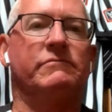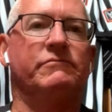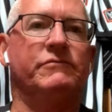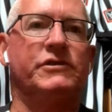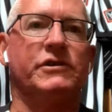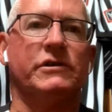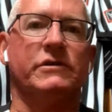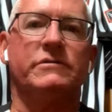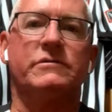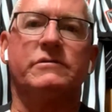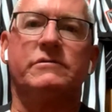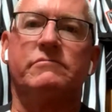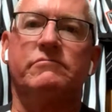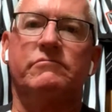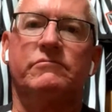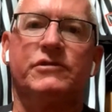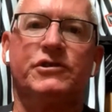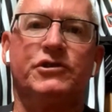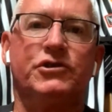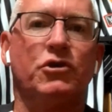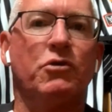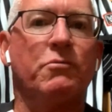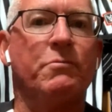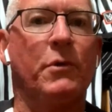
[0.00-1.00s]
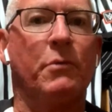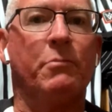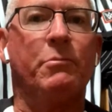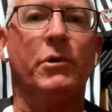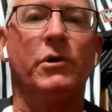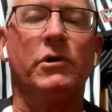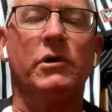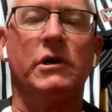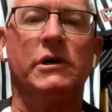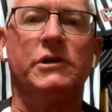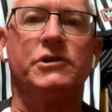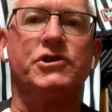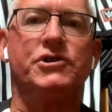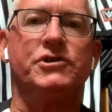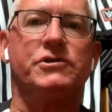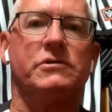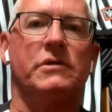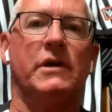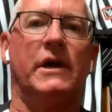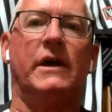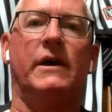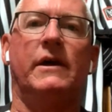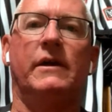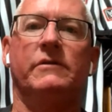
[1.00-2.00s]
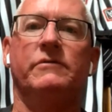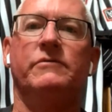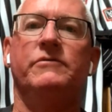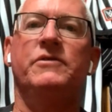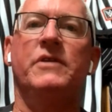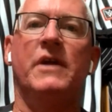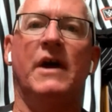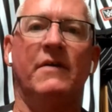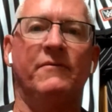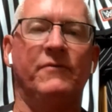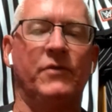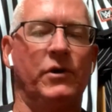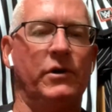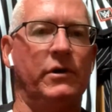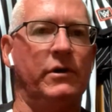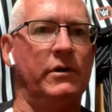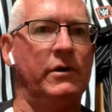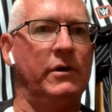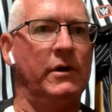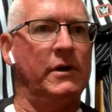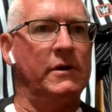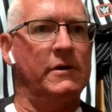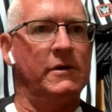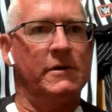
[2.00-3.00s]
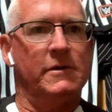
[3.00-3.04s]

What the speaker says: just super push, and never,